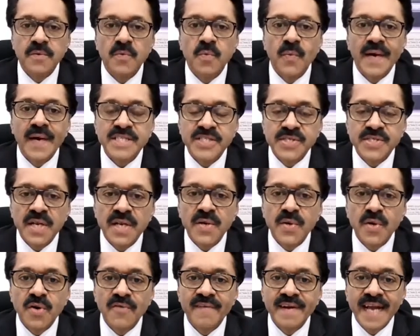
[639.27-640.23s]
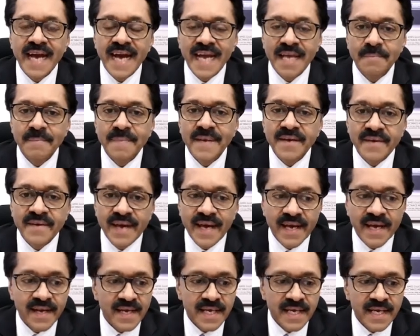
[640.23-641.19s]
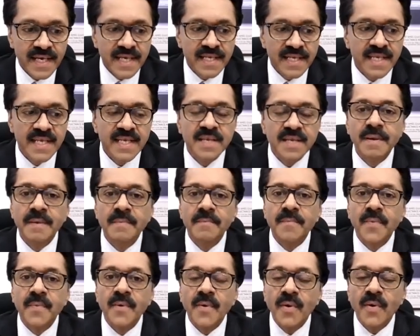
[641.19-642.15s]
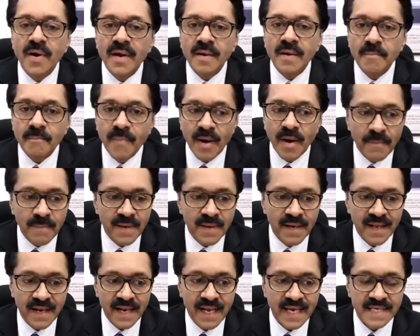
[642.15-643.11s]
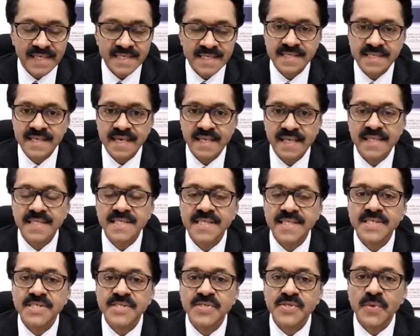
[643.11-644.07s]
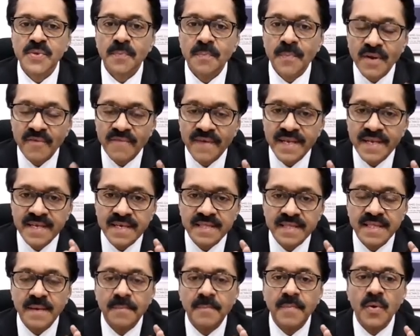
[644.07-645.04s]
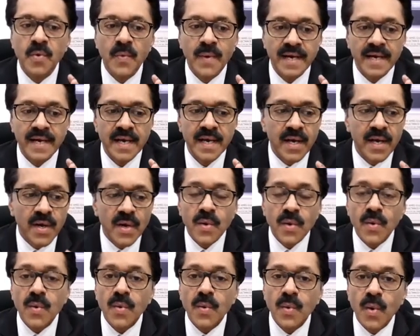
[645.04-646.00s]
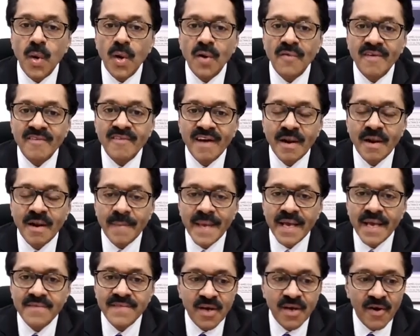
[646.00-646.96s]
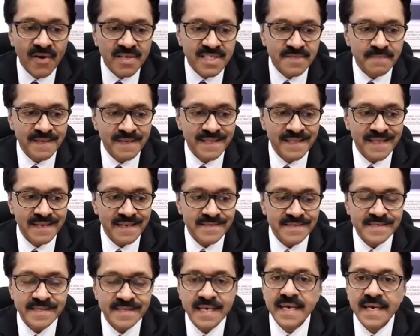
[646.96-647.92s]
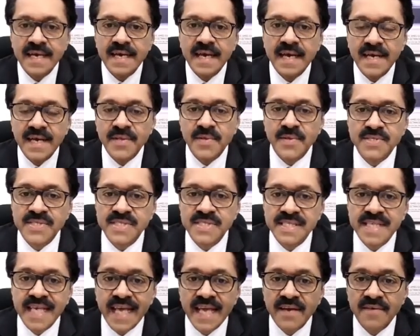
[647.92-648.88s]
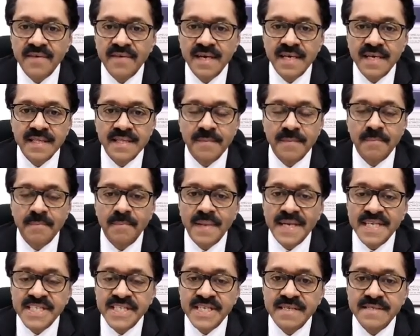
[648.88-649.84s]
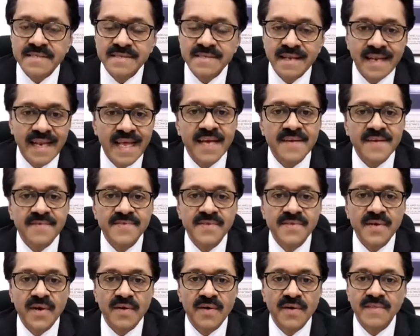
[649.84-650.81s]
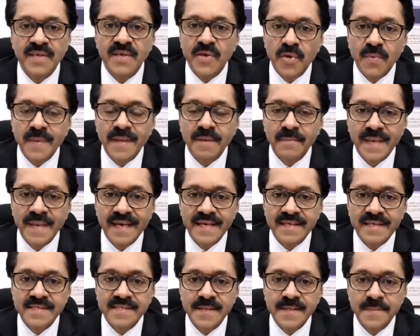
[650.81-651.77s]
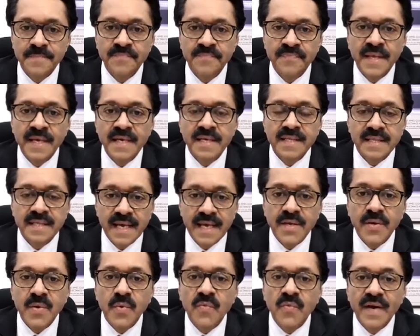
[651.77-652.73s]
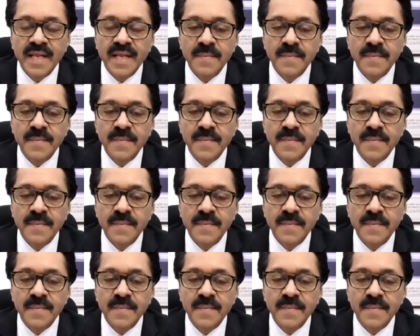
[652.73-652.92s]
The virtual COVID IP care need to be more popularized, and this is to prevent, number one, overwhelming of the hospitals and to save the precious lives of the human beings. Thank you